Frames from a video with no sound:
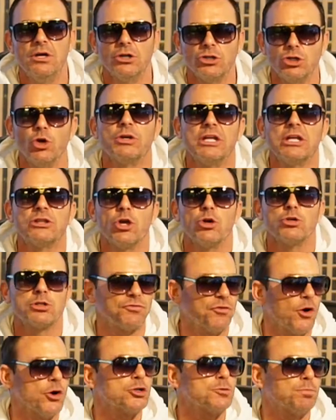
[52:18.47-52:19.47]
you'll get those
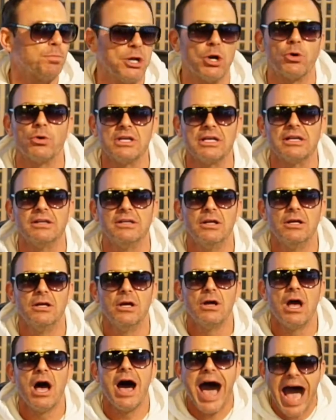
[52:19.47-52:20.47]
first period
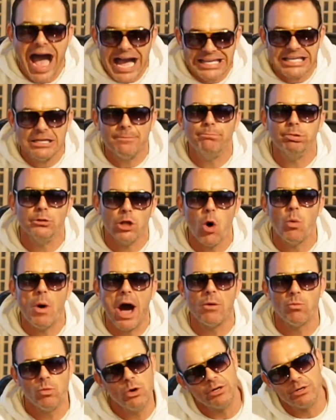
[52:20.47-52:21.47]
hockey
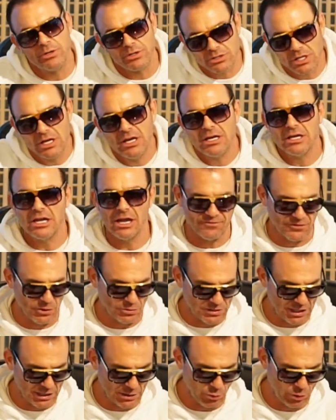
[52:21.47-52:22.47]
blowout winners if you're
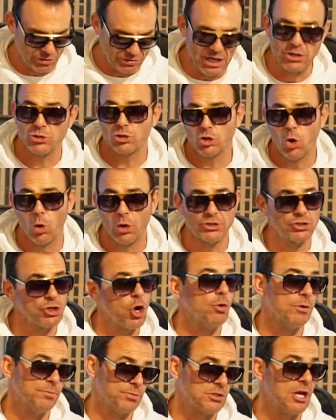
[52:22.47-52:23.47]
dealing with El Scorcho
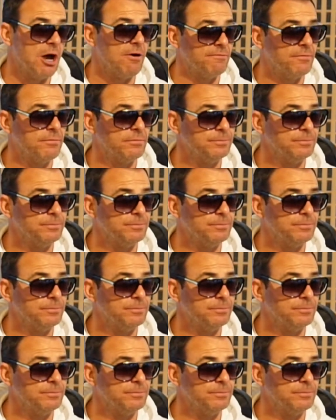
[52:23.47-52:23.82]
and, and, and how